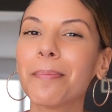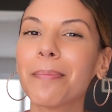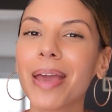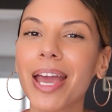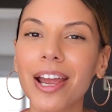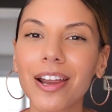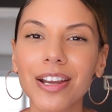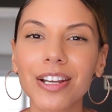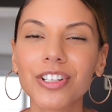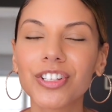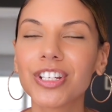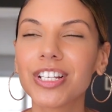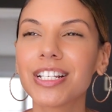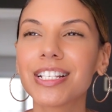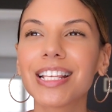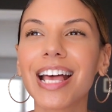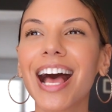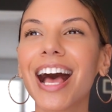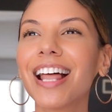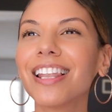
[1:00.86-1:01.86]

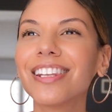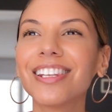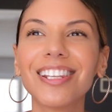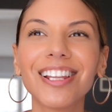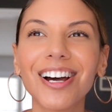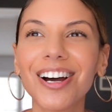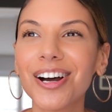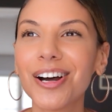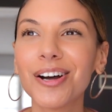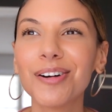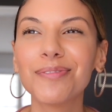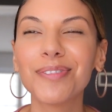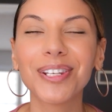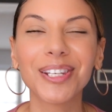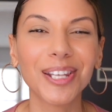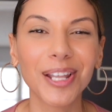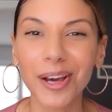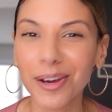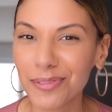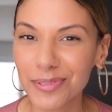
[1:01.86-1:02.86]
marriages. I love
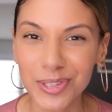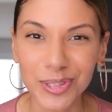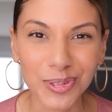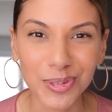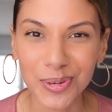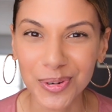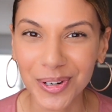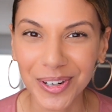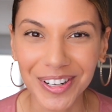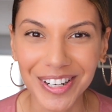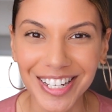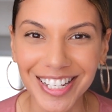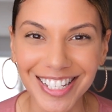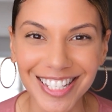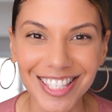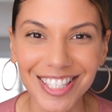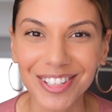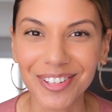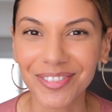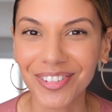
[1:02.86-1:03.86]
love
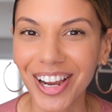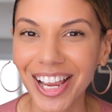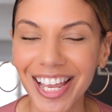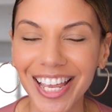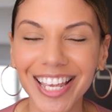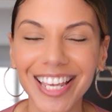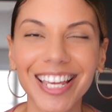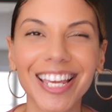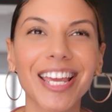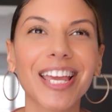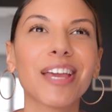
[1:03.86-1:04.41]
stories, right?